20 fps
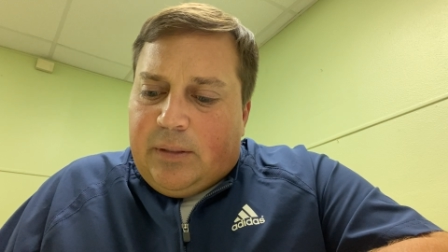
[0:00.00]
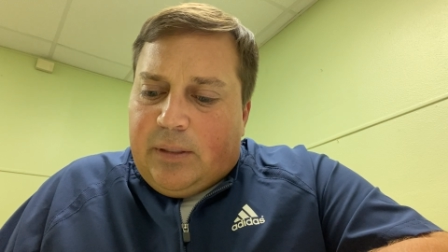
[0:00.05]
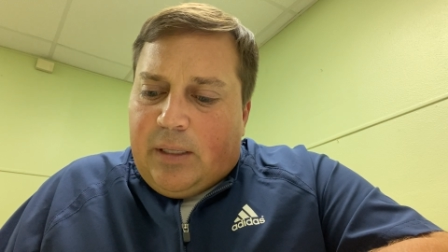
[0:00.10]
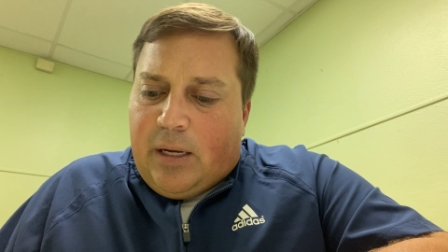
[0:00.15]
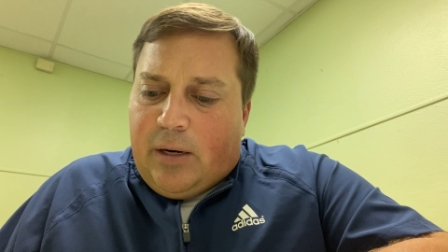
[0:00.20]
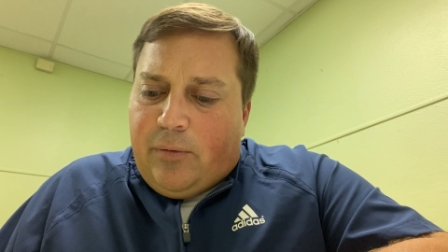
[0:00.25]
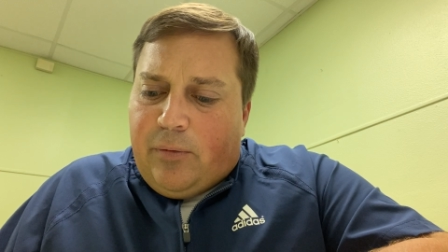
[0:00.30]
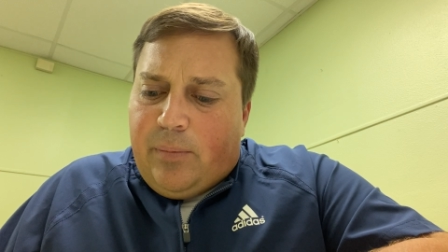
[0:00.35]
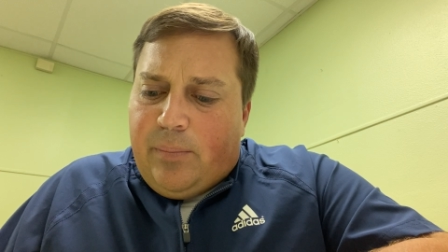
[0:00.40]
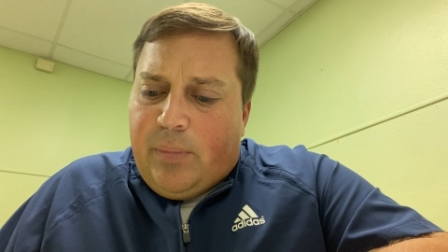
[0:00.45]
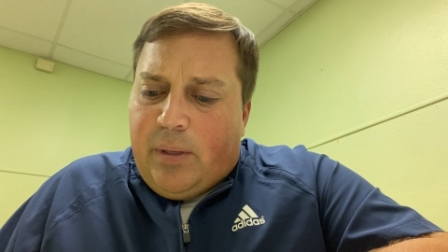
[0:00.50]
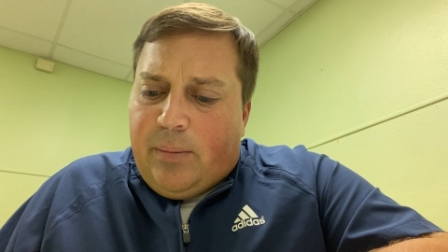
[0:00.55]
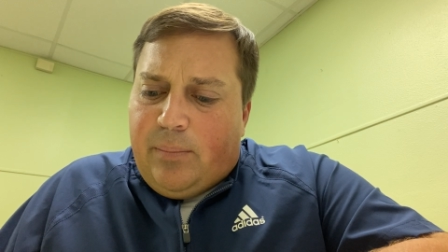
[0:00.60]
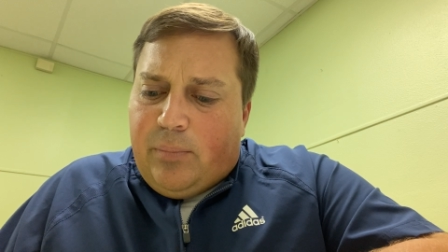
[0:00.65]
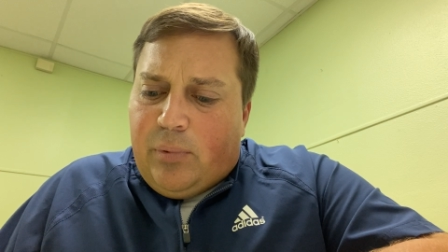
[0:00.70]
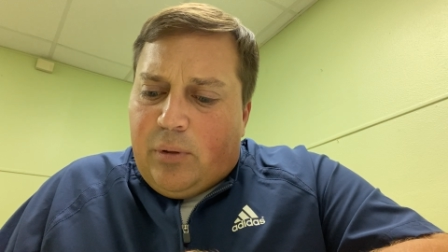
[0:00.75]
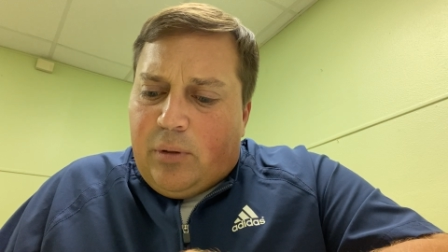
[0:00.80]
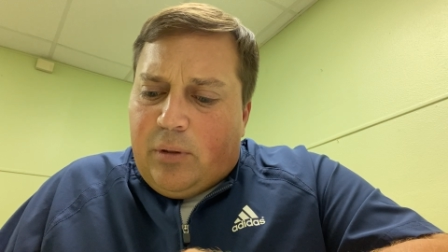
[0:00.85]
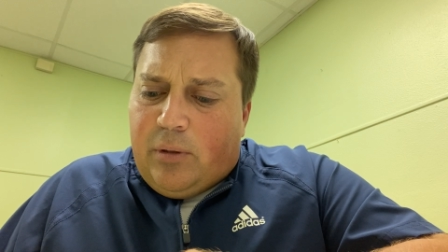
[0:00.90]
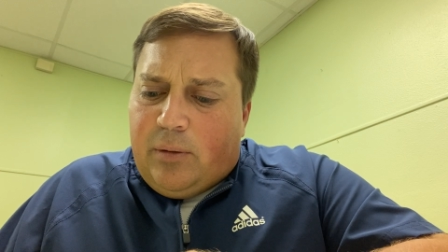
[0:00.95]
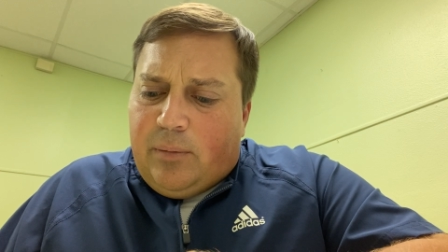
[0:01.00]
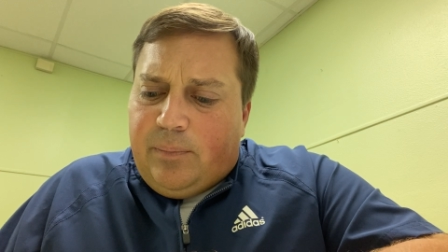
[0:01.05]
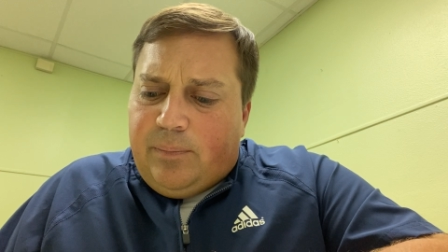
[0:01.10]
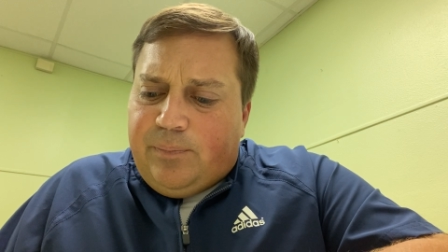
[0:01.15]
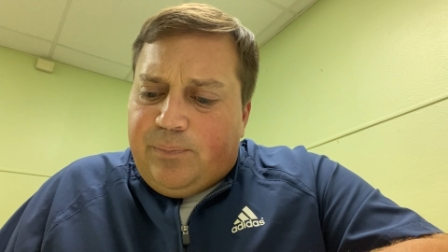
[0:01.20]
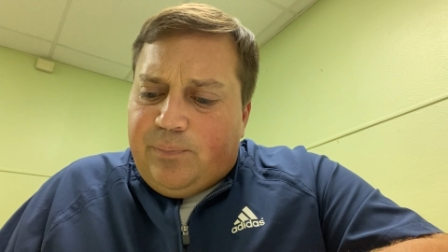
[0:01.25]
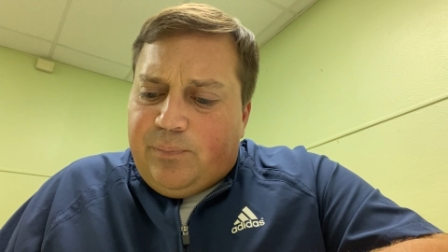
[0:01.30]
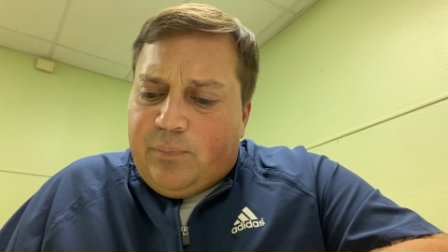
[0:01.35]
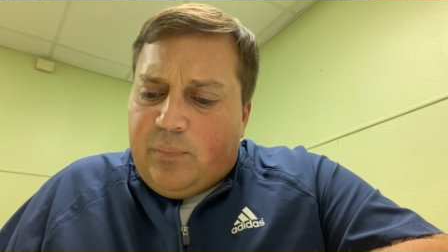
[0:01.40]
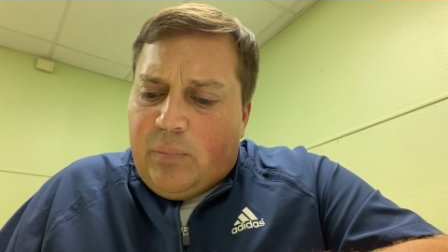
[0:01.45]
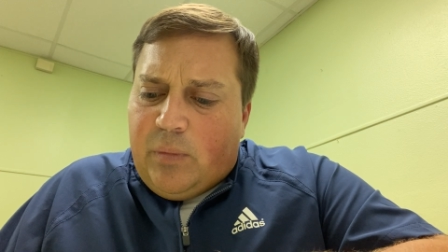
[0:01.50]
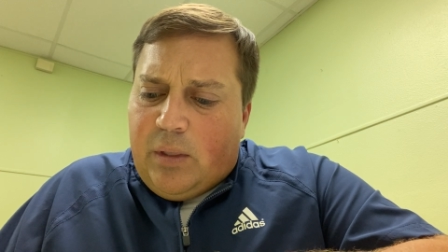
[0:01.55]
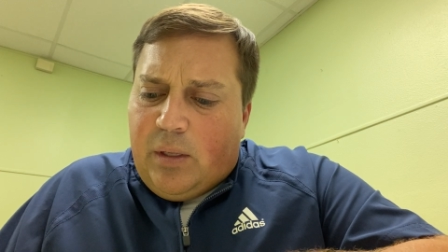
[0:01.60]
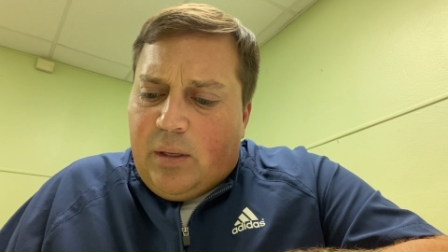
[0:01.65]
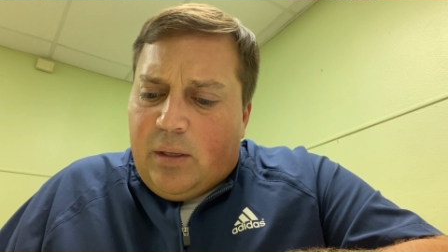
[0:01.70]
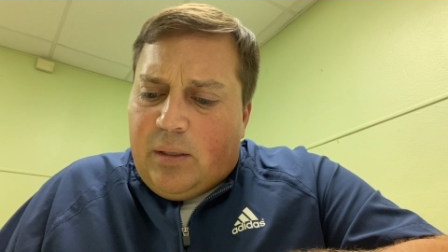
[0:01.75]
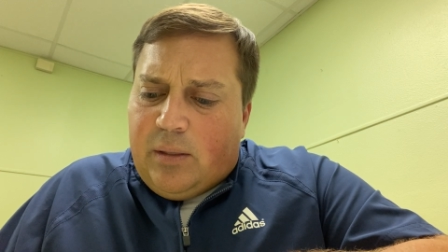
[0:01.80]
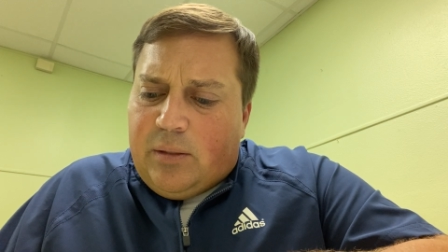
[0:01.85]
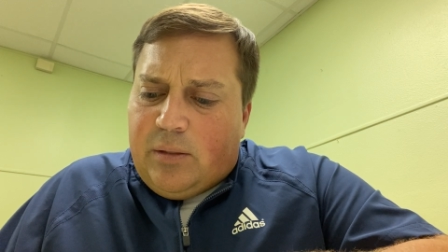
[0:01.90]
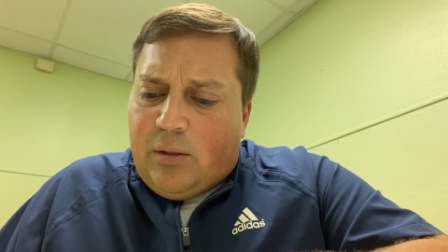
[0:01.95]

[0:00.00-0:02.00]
I remember uh,